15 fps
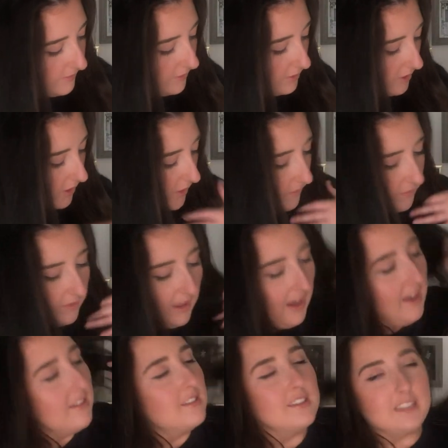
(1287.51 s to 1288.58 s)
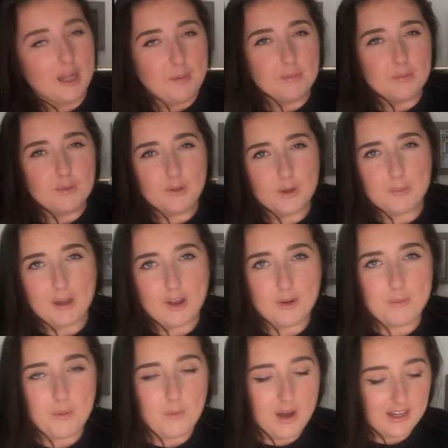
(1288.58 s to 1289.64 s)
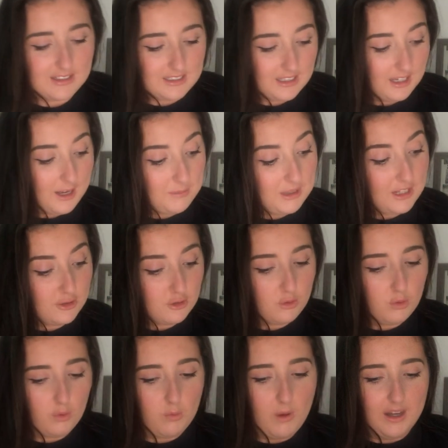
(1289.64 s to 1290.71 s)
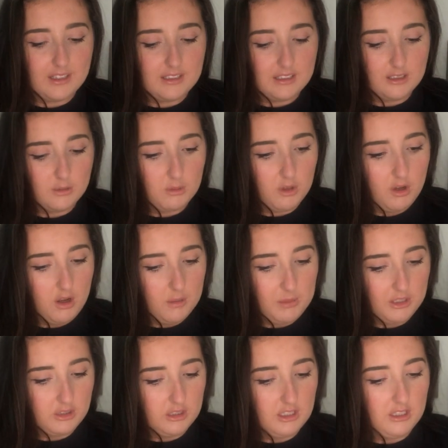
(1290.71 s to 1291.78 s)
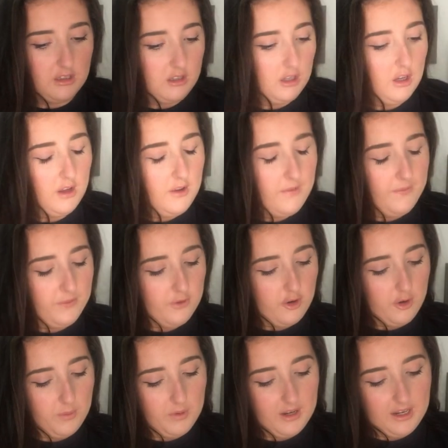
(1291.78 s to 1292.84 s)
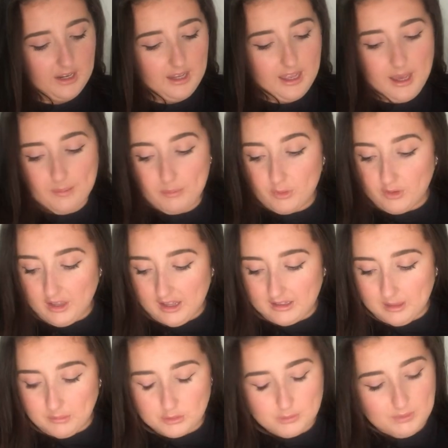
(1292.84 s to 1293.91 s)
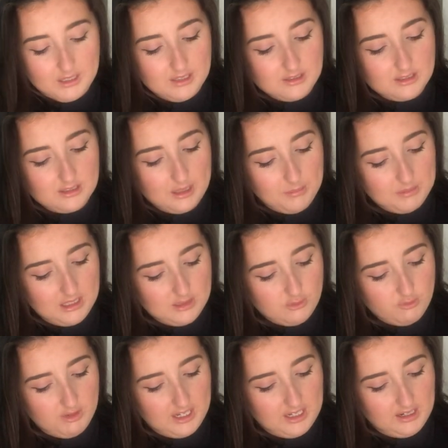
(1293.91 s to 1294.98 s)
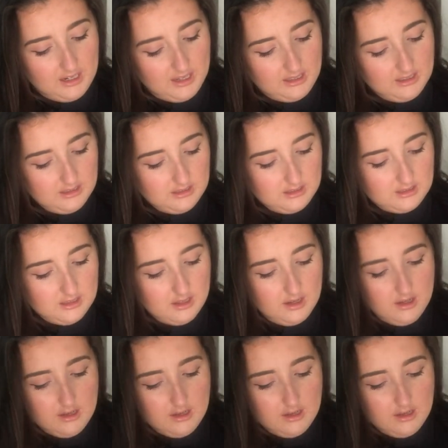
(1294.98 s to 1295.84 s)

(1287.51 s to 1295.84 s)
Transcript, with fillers: So yeah, stamp. What am I on about waxy? I mean, I do love waxy as but I can't imagine me throw one in here. But yeah, that must be a little stamp. That's really nice.